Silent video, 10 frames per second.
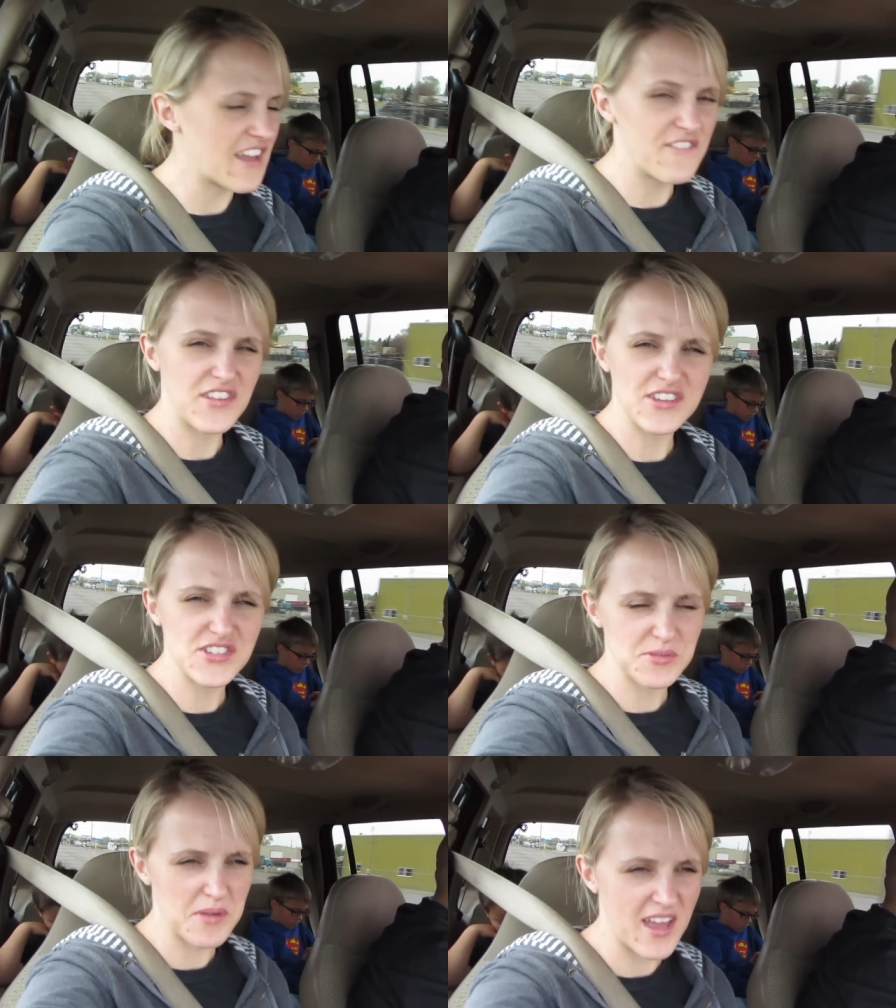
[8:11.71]
I
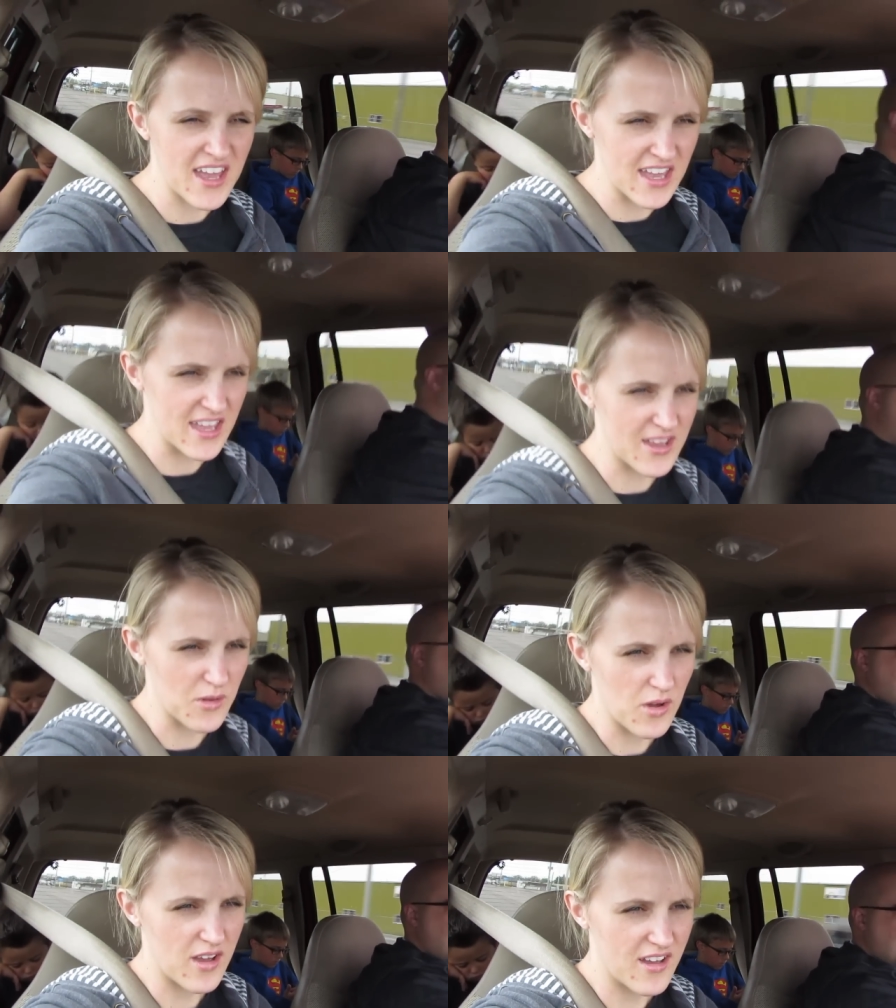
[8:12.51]
finished my
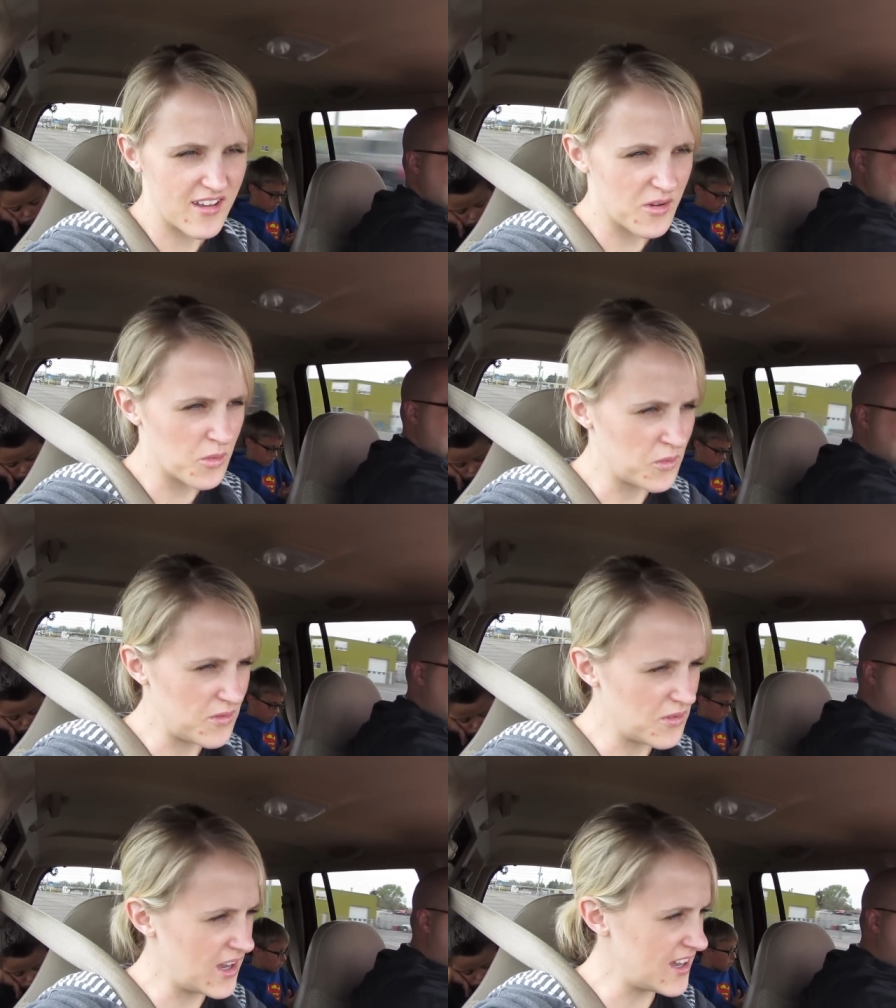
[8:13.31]

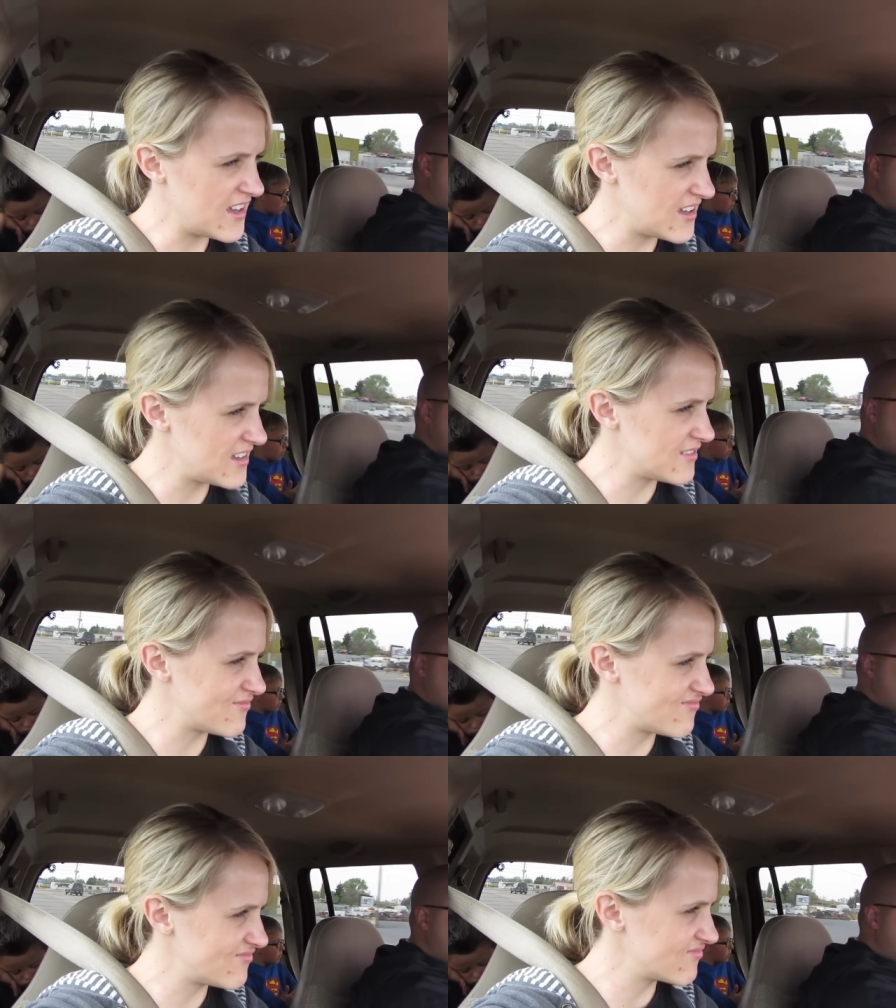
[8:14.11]
uh,
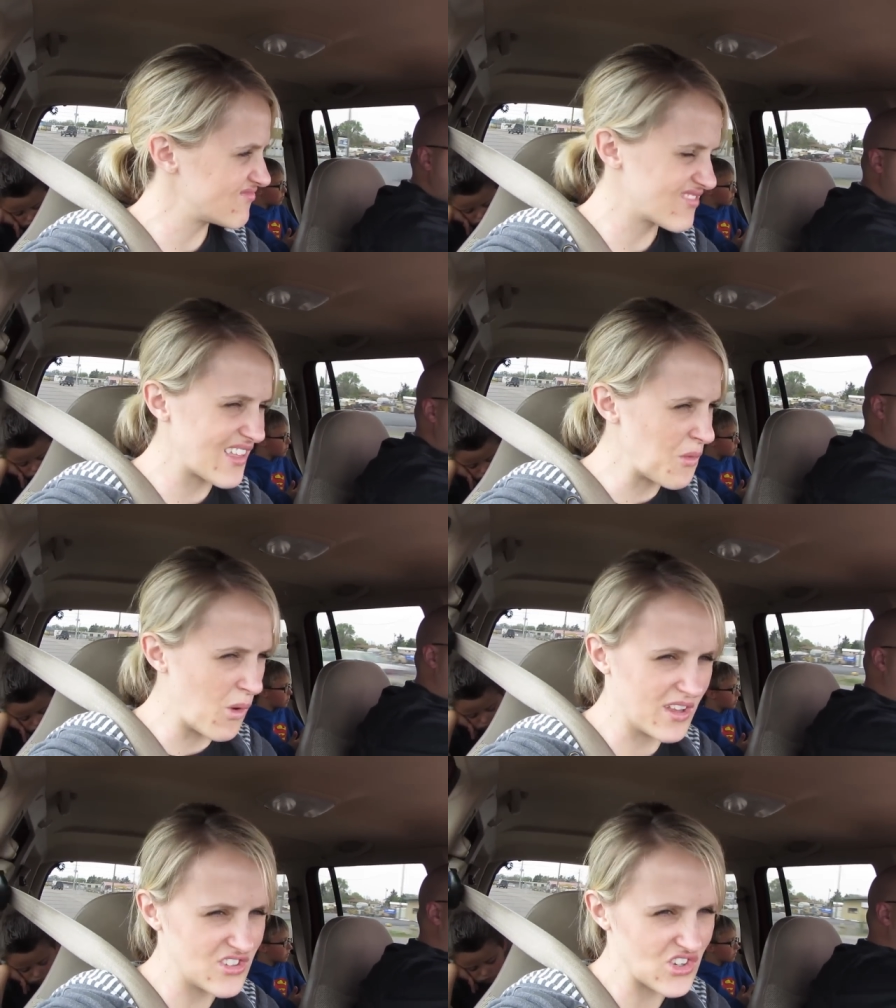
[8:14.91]

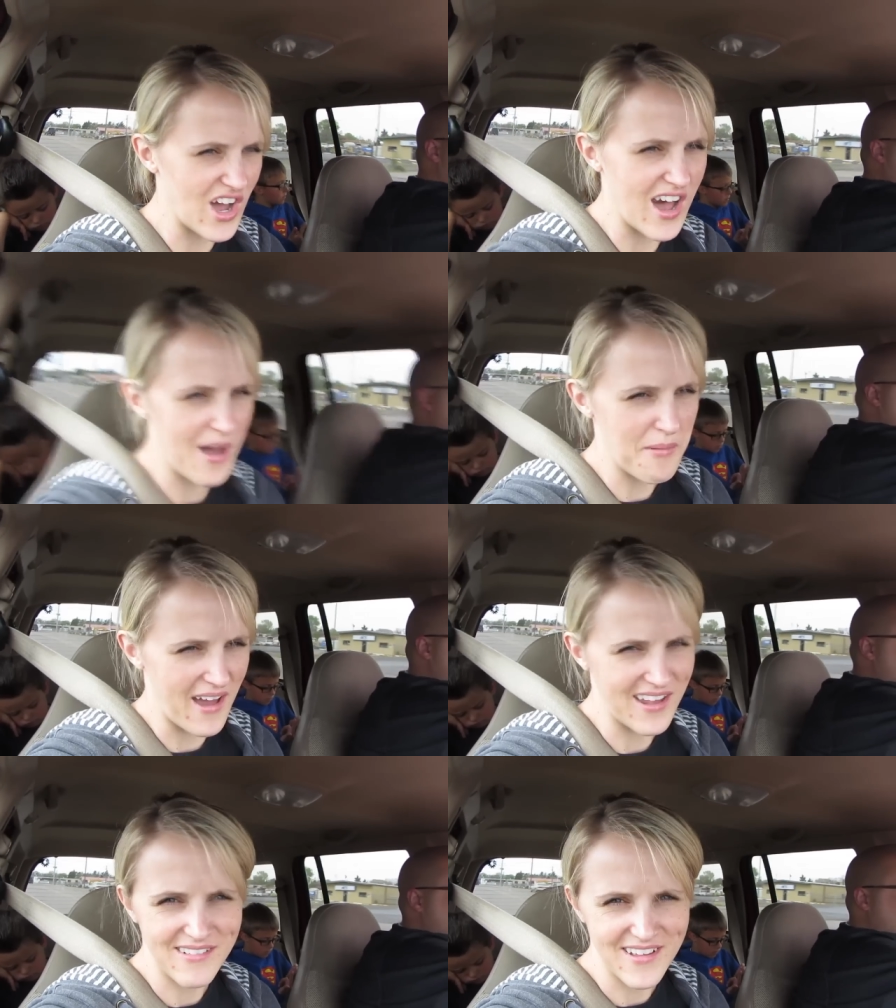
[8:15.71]
one job.
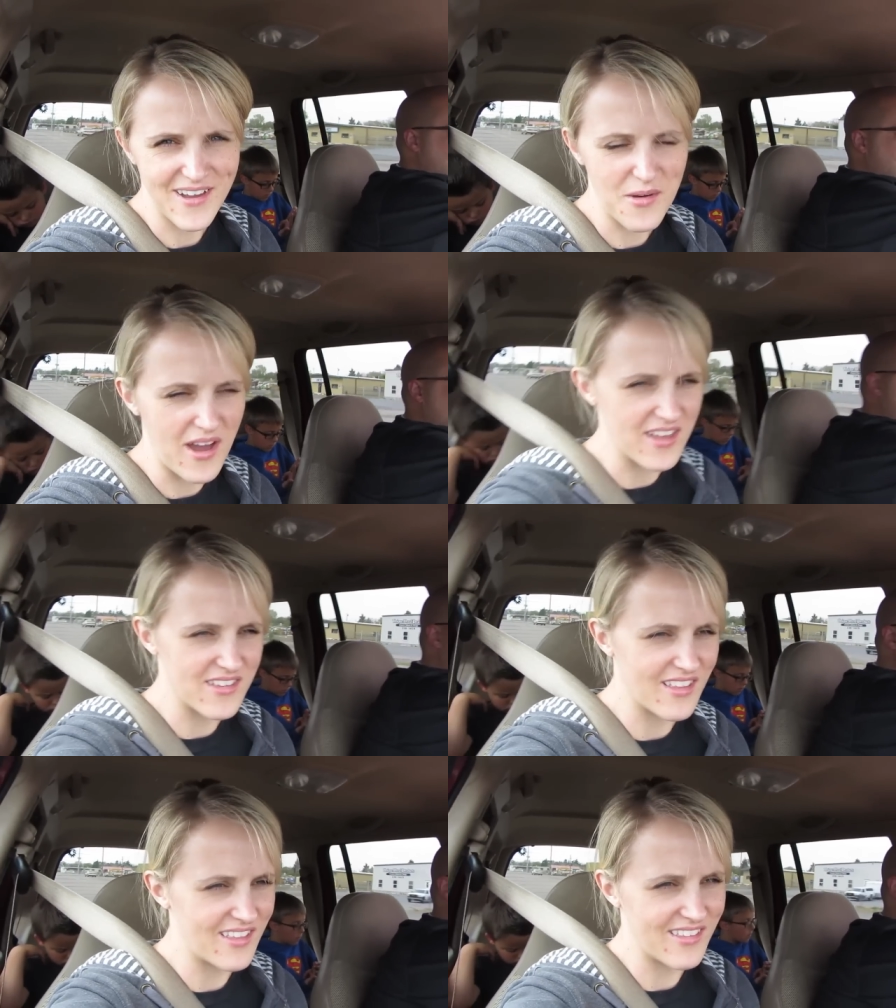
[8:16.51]
I don't know how,
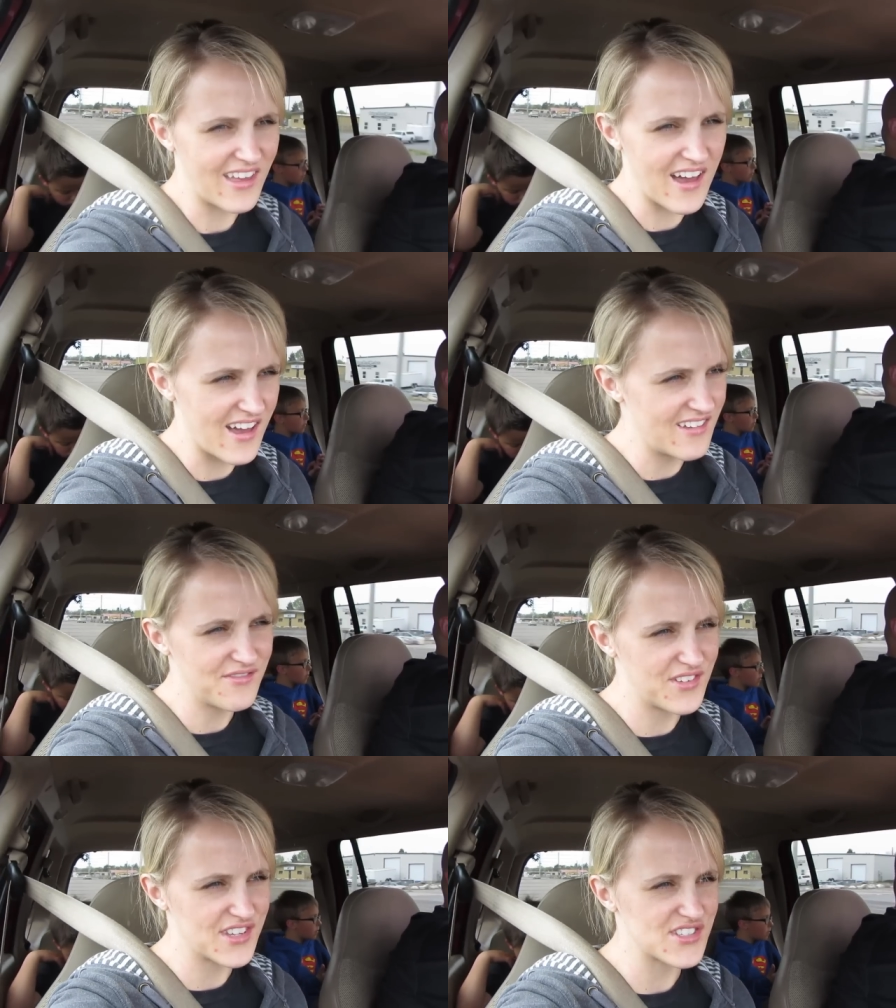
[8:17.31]
you, yeah,
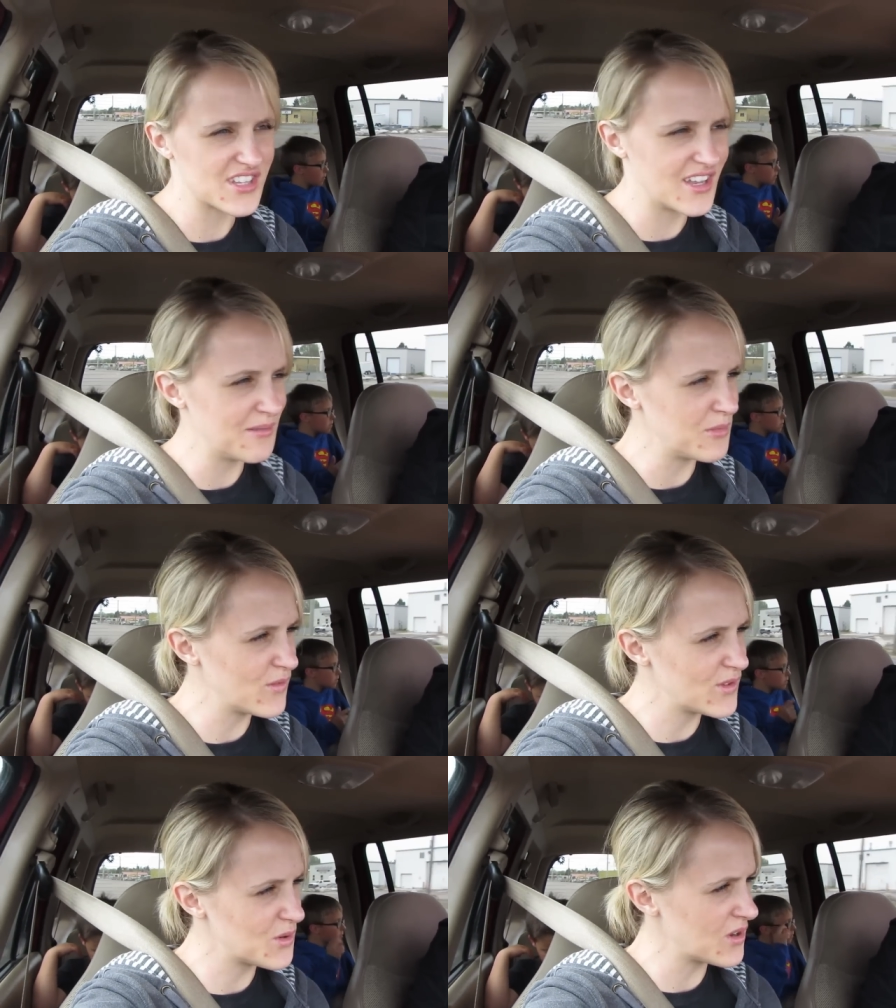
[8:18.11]
finished up,
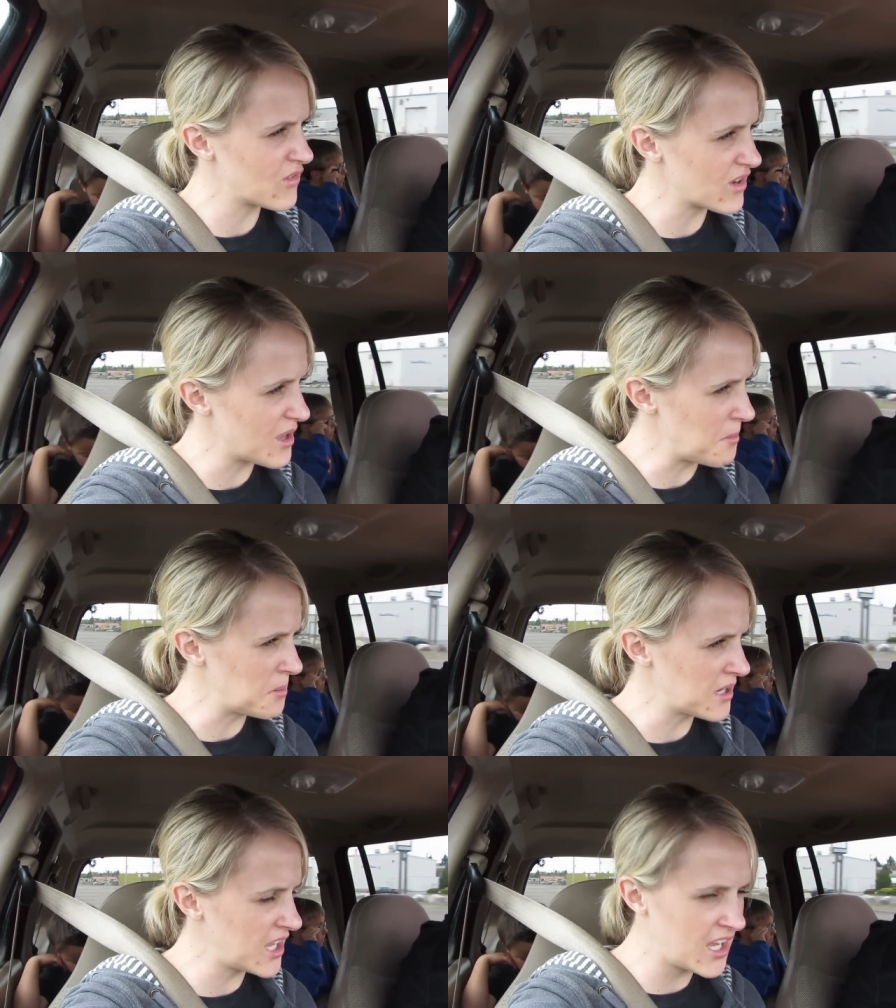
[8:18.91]
moving to a different
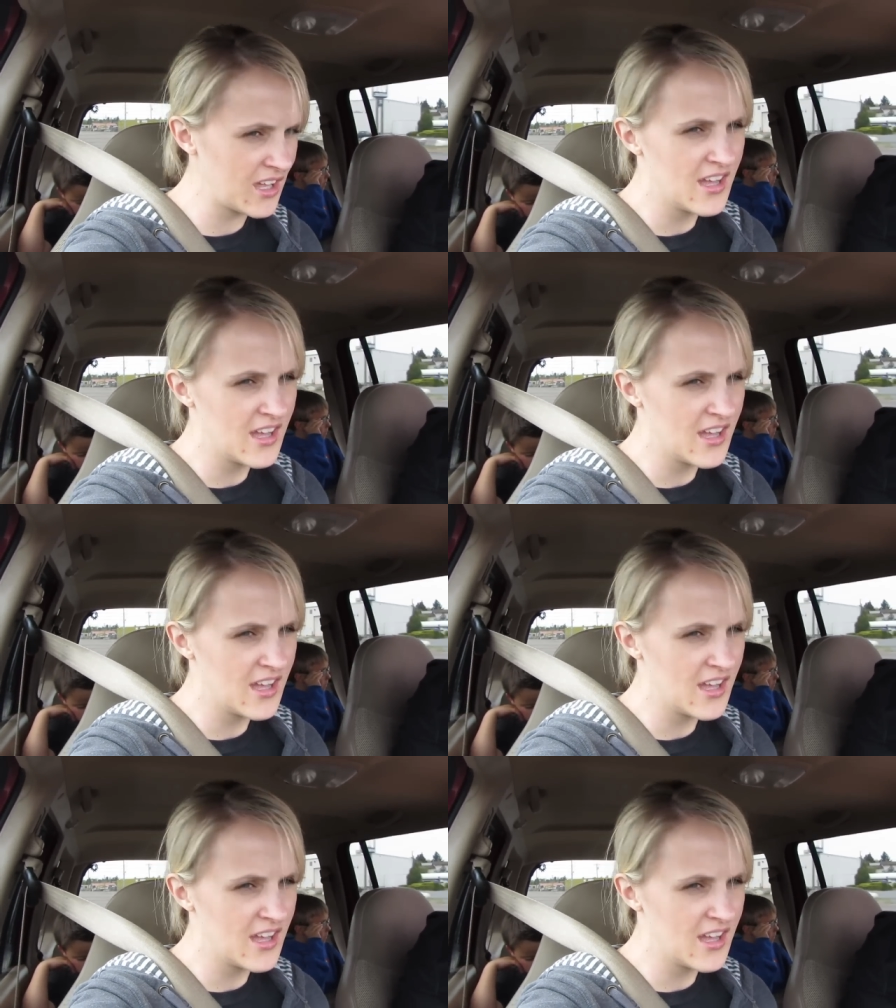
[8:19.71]
company.